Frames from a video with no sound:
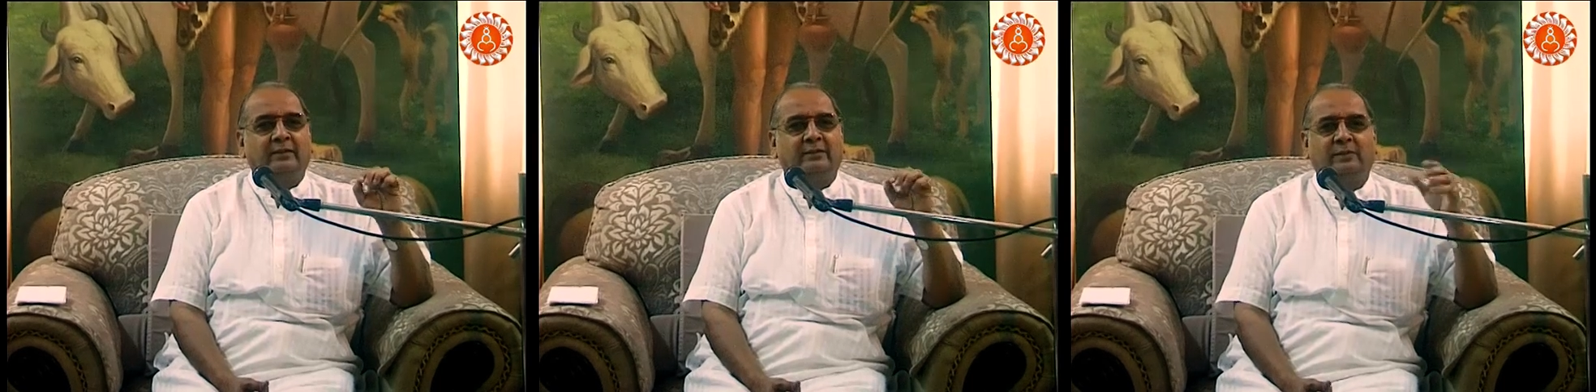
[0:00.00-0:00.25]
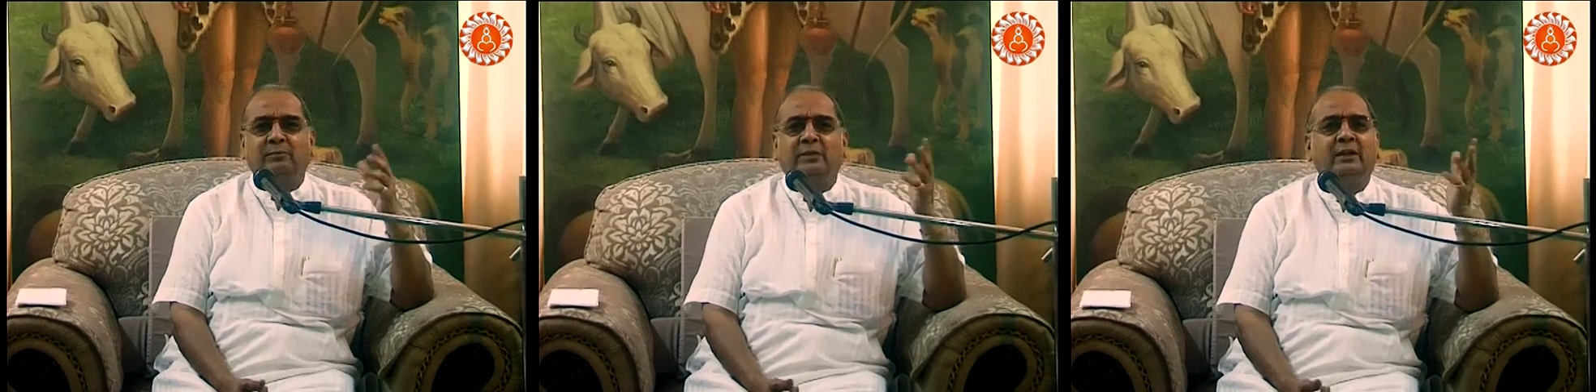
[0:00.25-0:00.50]

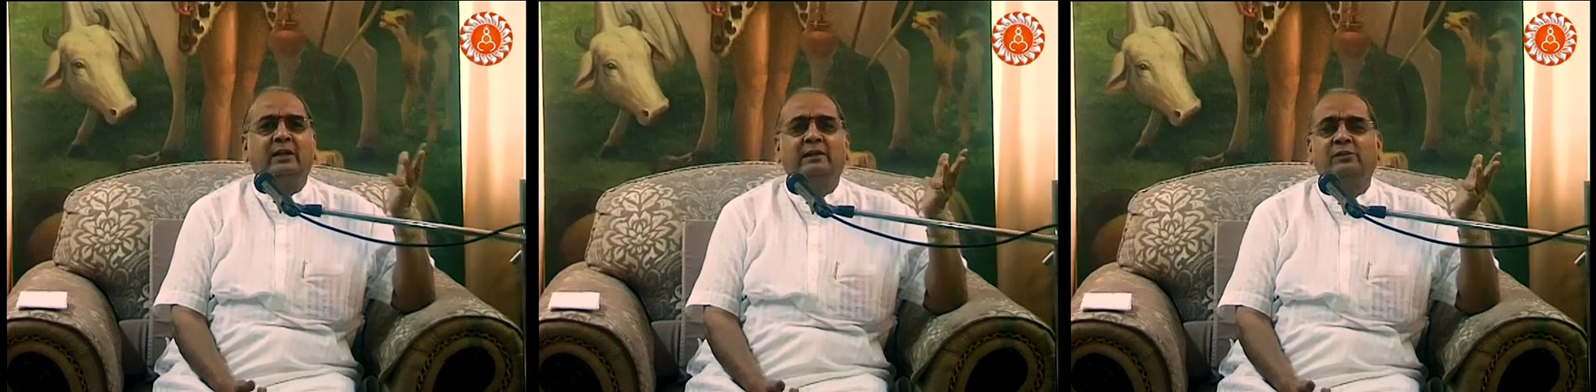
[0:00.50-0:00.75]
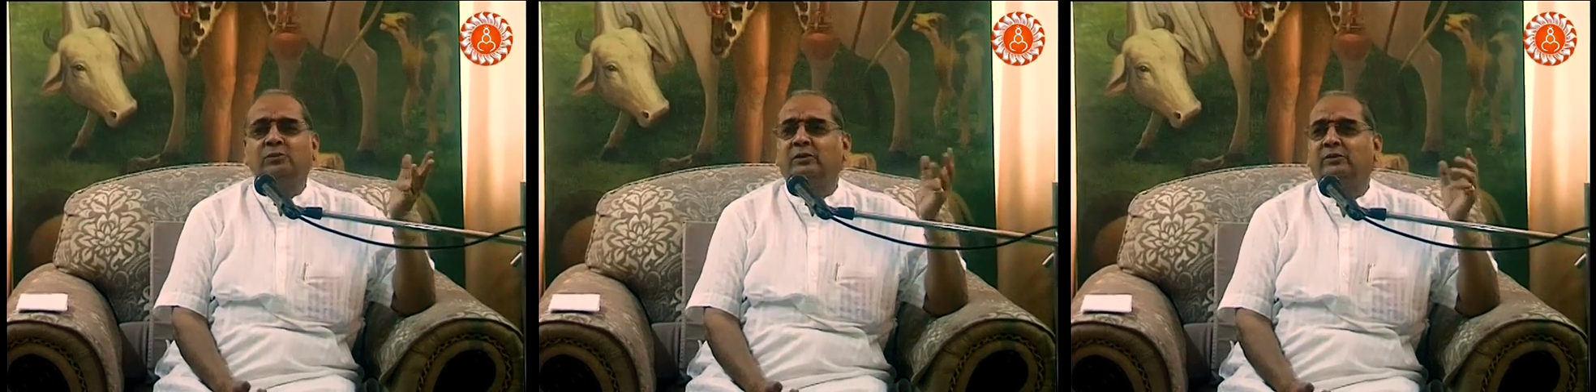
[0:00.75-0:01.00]
something
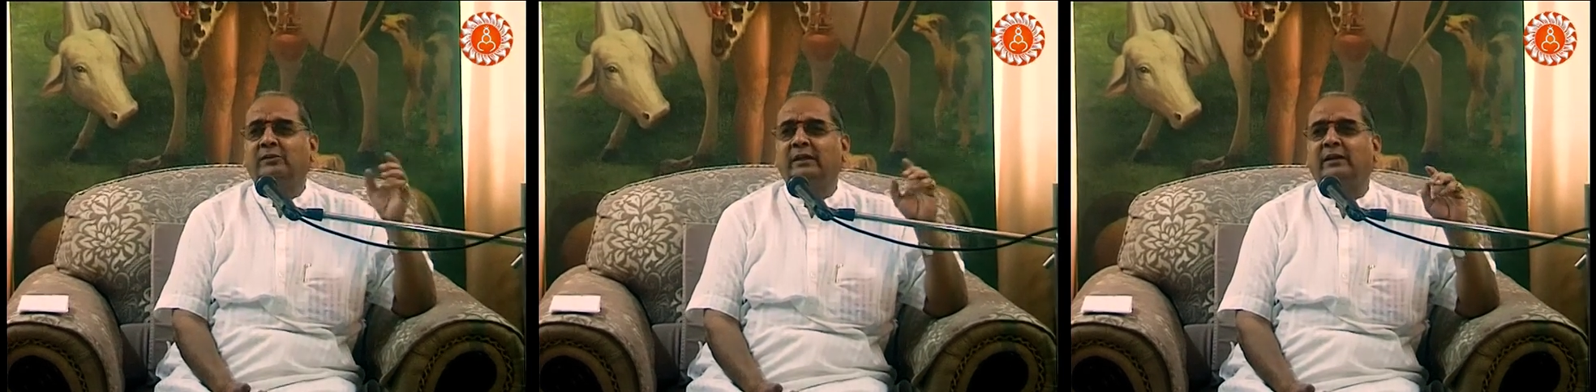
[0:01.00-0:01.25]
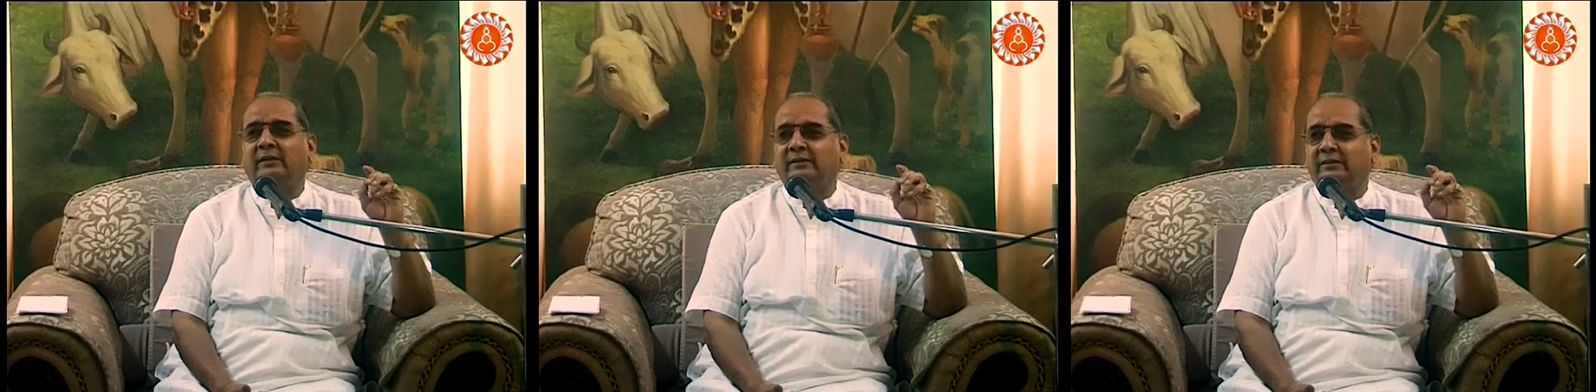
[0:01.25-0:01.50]
else was
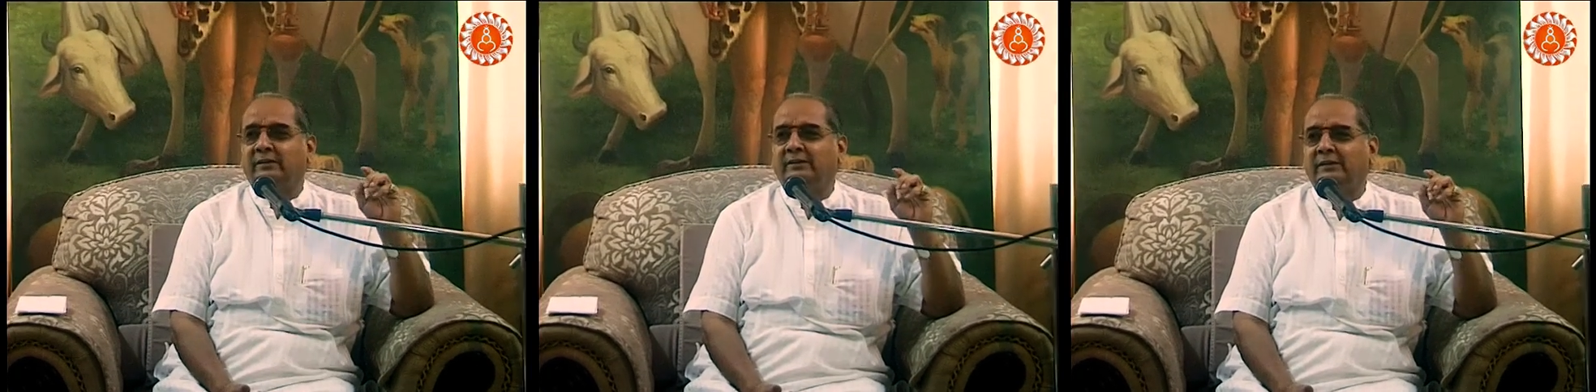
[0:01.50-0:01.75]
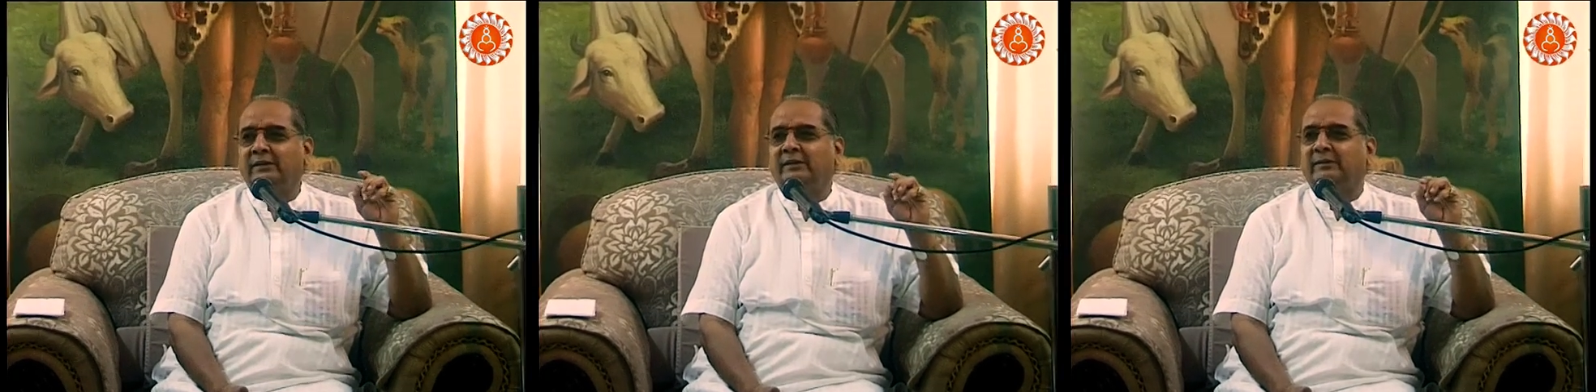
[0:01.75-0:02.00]
there,
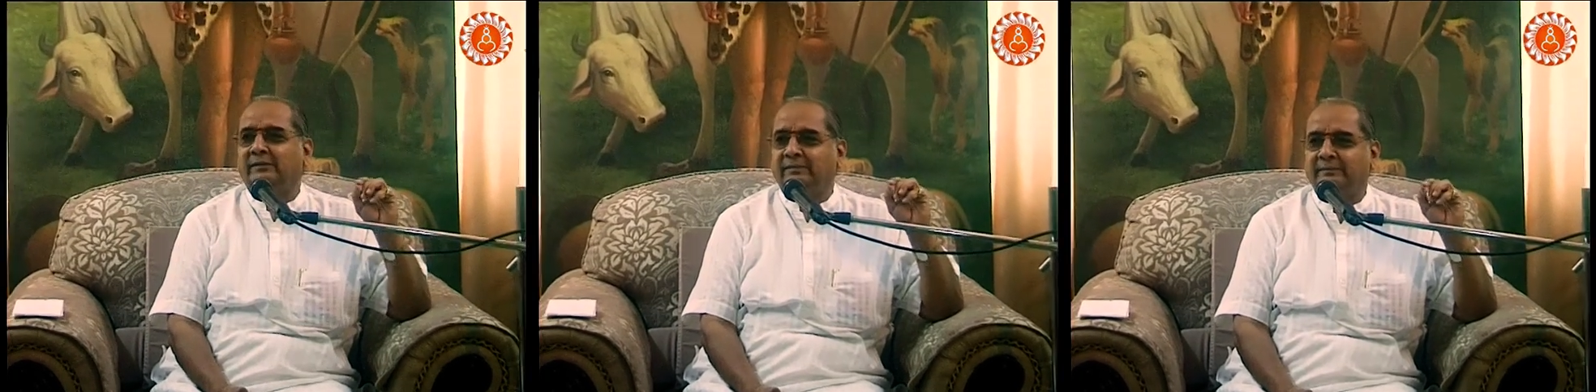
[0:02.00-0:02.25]
isn't it?